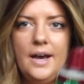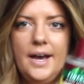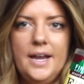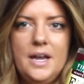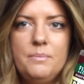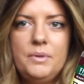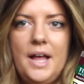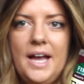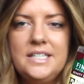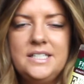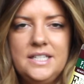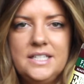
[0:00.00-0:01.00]
I
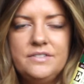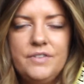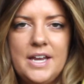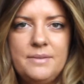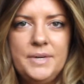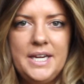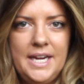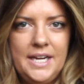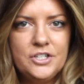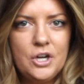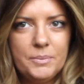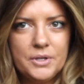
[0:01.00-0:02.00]
applied this vitamin
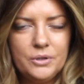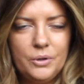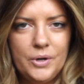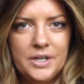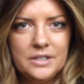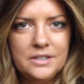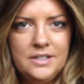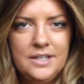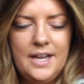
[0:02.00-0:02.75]
E topical oil,